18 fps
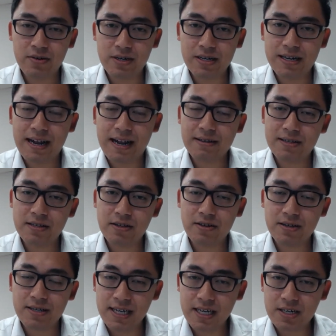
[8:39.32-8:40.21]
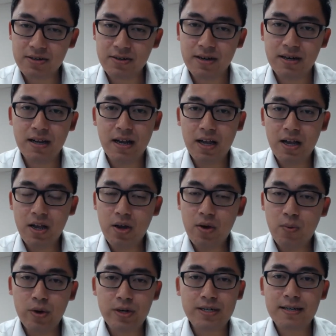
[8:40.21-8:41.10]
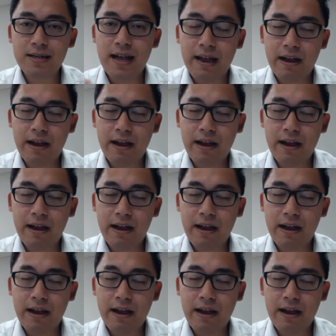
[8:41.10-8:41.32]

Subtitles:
$200,000 extra, which,